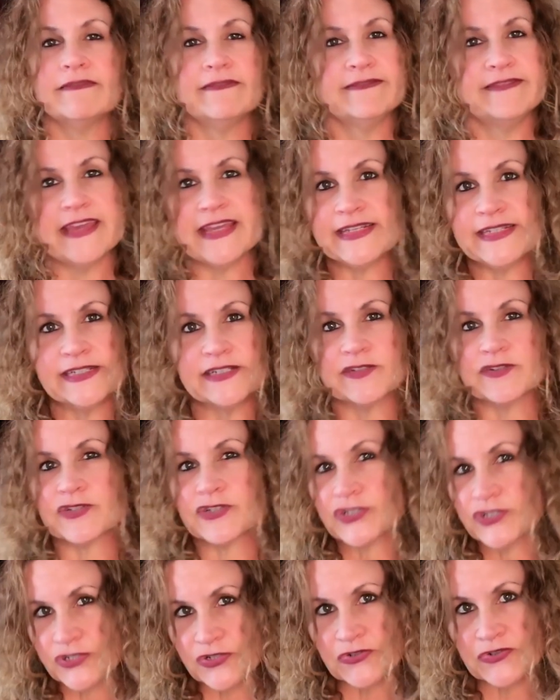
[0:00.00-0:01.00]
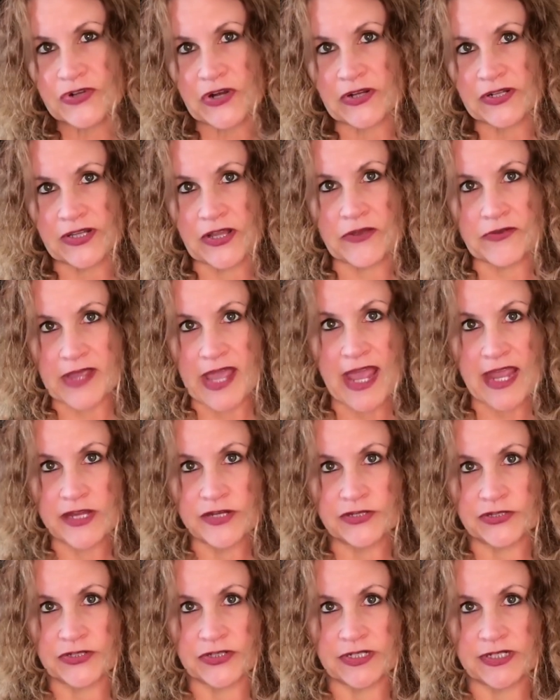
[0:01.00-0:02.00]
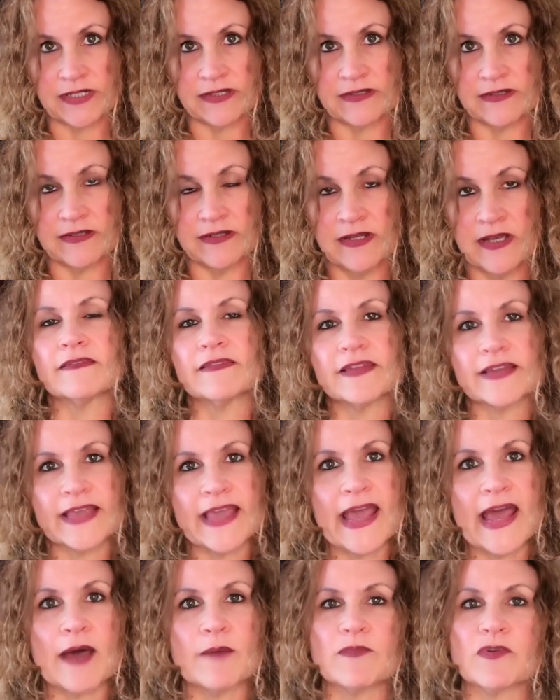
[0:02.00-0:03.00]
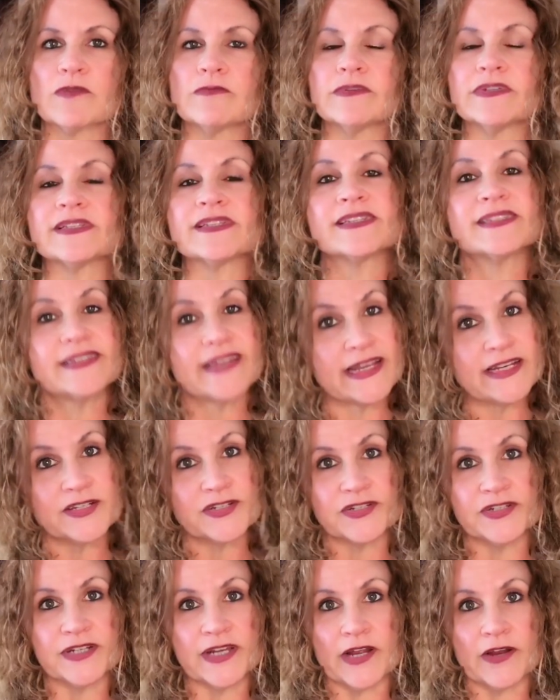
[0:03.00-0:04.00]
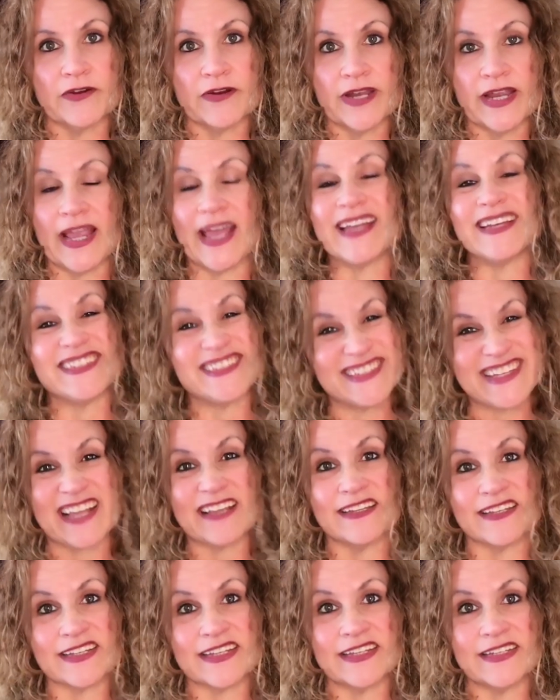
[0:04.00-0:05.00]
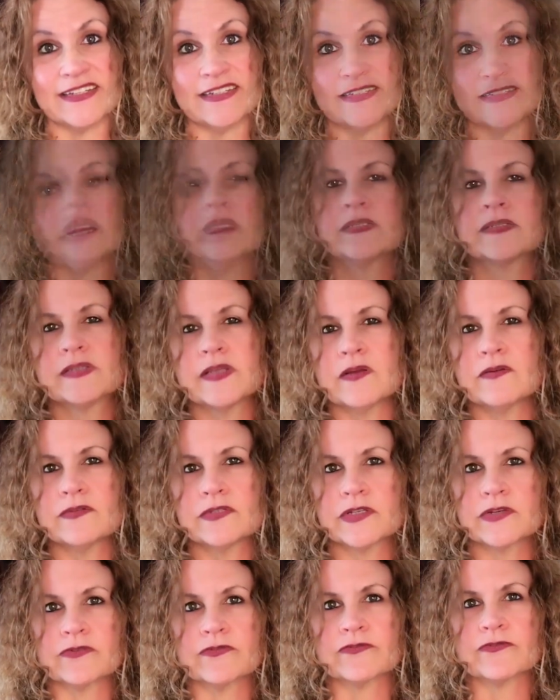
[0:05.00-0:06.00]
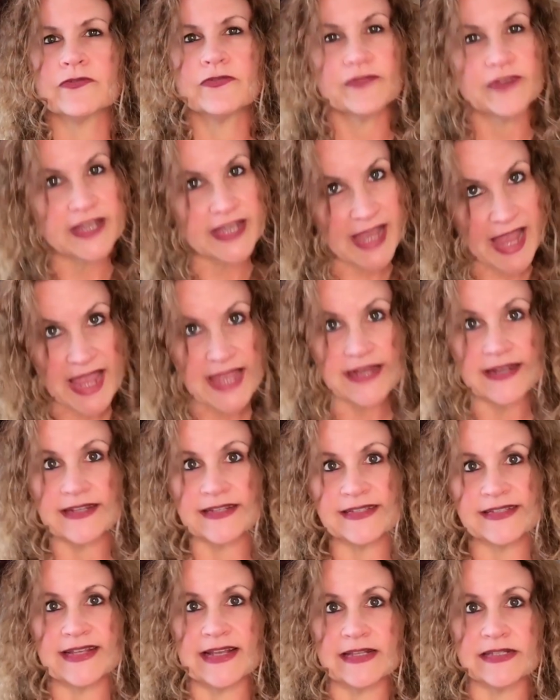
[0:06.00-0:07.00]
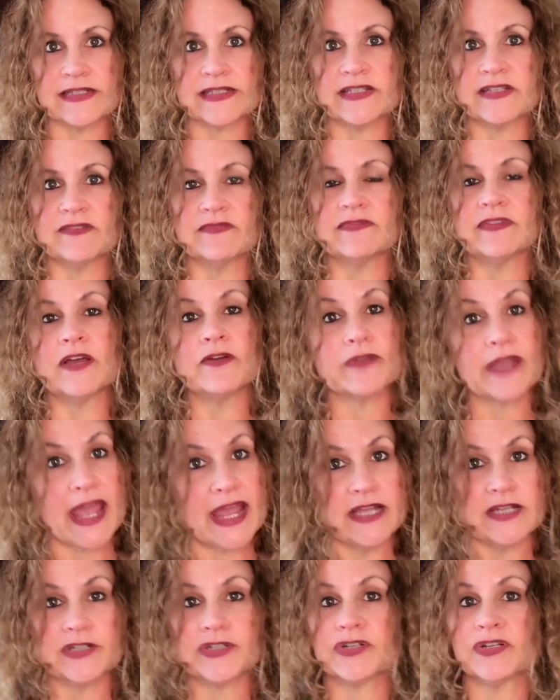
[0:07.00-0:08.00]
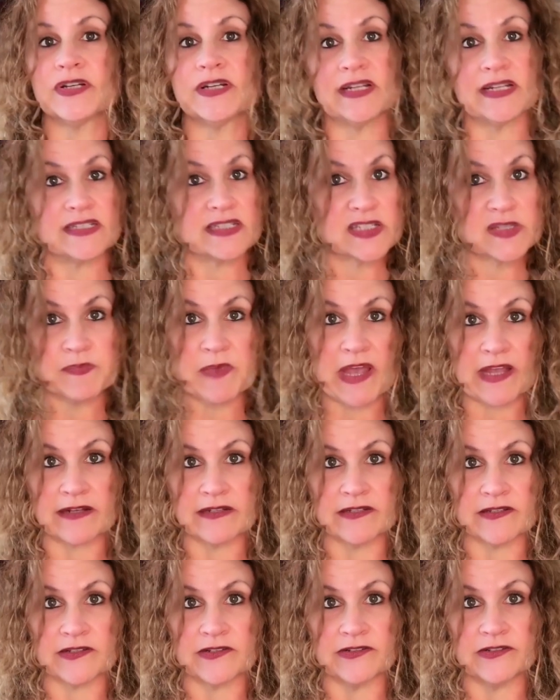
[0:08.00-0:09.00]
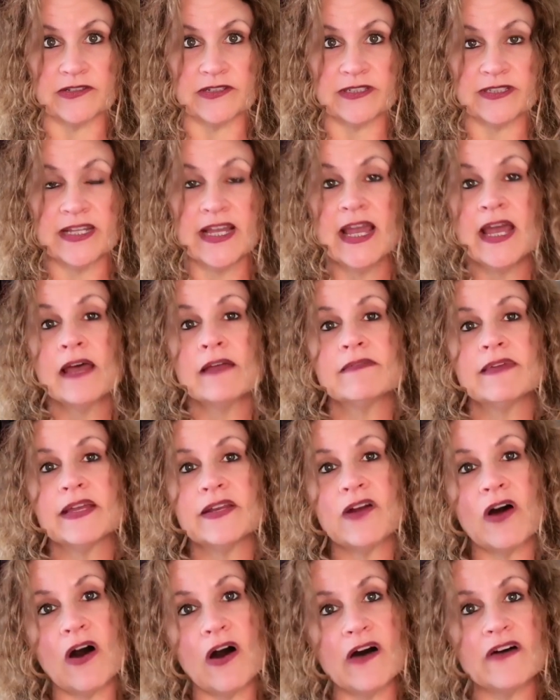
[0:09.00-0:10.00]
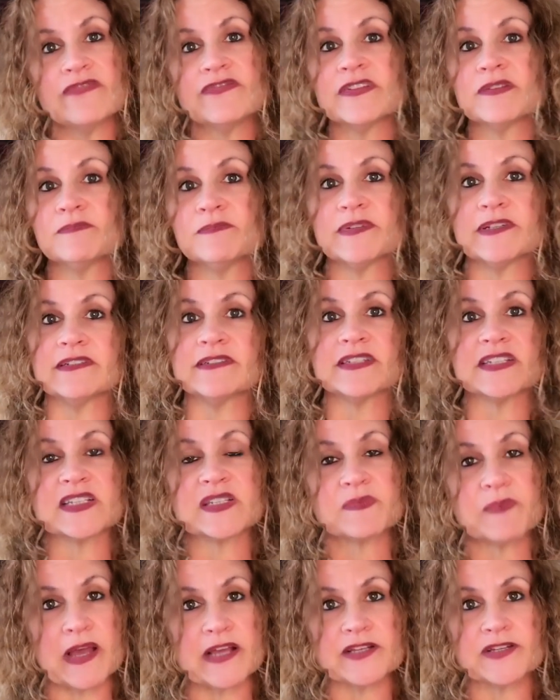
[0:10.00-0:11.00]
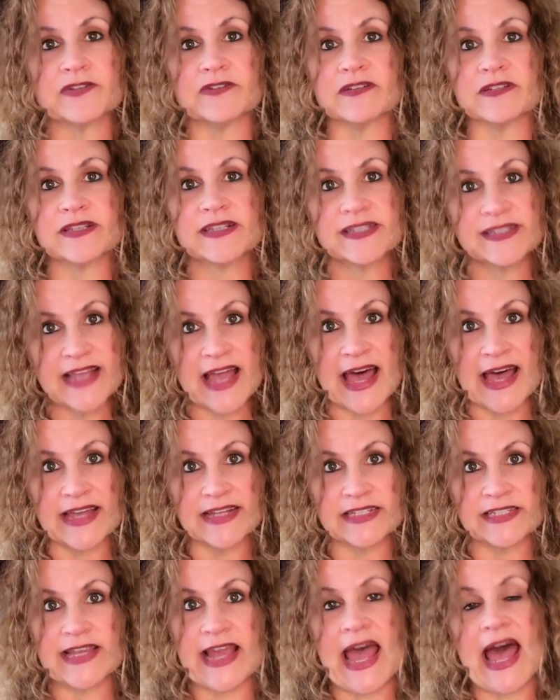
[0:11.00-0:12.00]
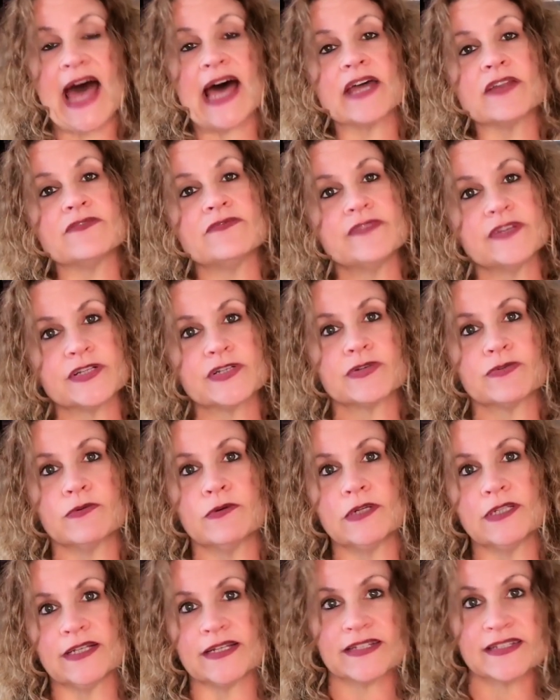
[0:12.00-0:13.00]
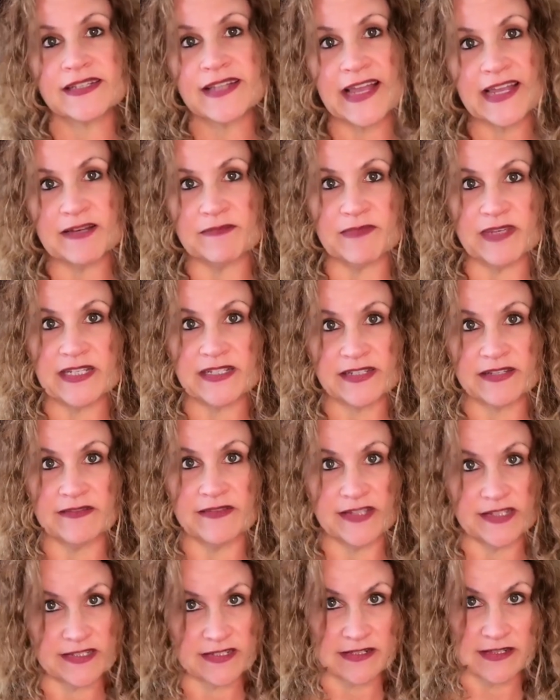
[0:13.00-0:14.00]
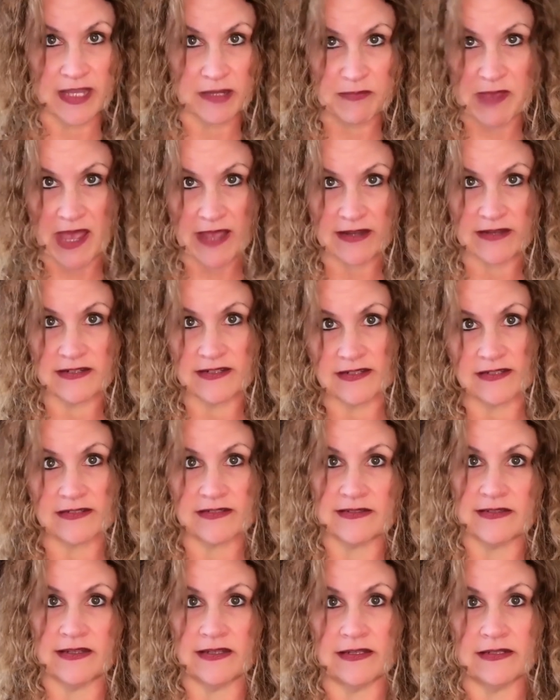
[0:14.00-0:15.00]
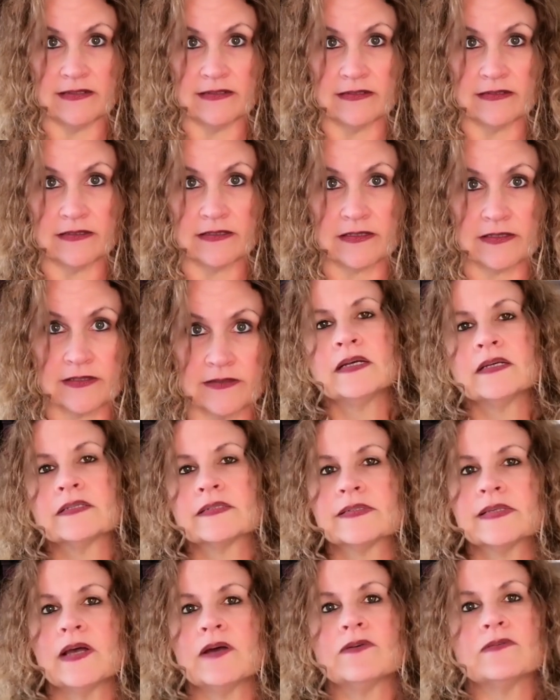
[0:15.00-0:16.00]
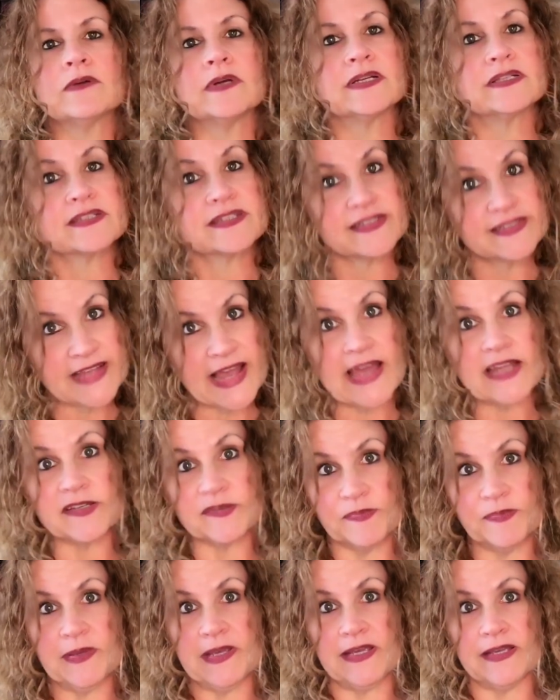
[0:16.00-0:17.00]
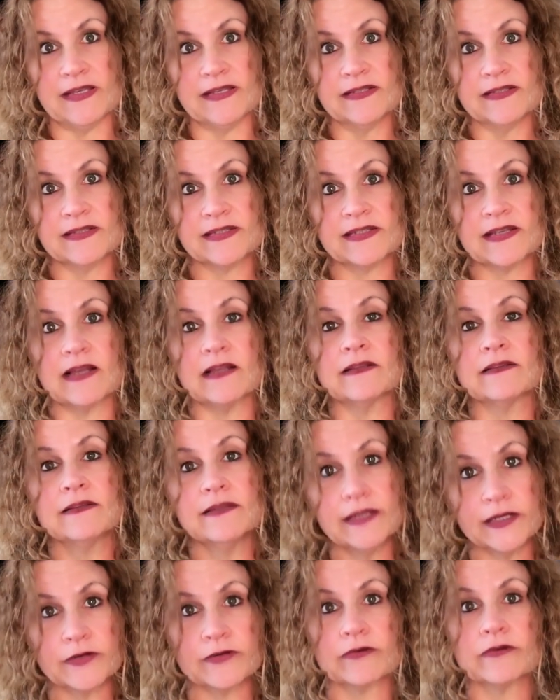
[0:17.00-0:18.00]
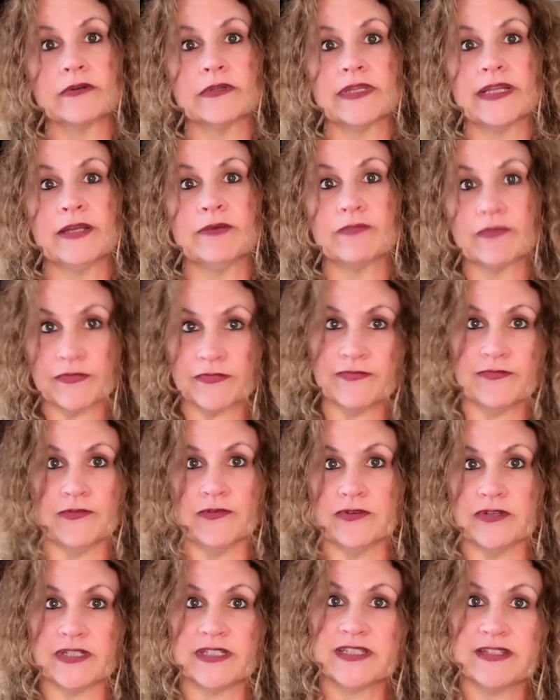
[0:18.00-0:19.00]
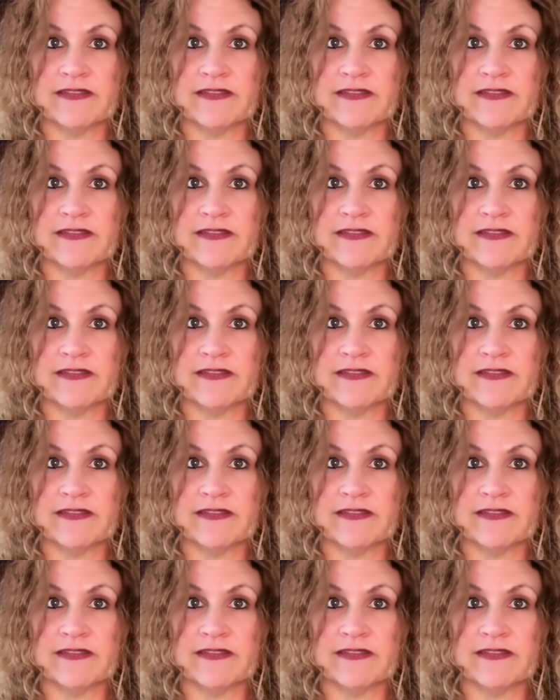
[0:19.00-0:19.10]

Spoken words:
They didn't shoot on location. The camera was stationary and delicate. So to create a sense of location and spectacle, they'd often build a special set to add visual excitement to these climactic scenes. So set piece literally referred to